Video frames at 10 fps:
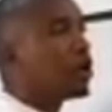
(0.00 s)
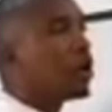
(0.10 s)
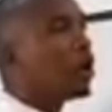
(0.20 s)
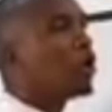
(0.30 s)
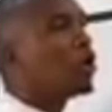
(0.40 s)

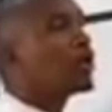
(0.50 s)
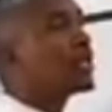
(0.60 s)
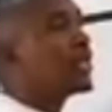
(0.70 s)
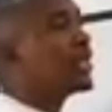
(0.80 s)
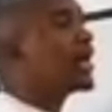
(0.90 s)
or
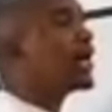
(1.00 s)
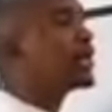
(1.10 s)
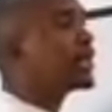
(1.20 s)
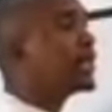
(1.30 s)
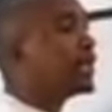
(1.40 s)
he
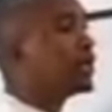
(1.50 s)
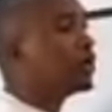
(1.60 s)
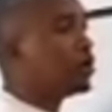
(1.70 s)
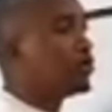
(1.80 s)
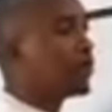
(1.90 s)
can kill
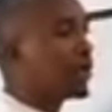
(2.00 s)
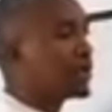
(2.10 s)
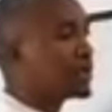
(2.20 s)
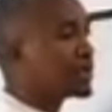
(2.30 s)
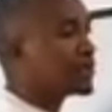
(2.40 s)

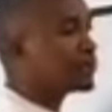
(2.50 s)
opponents.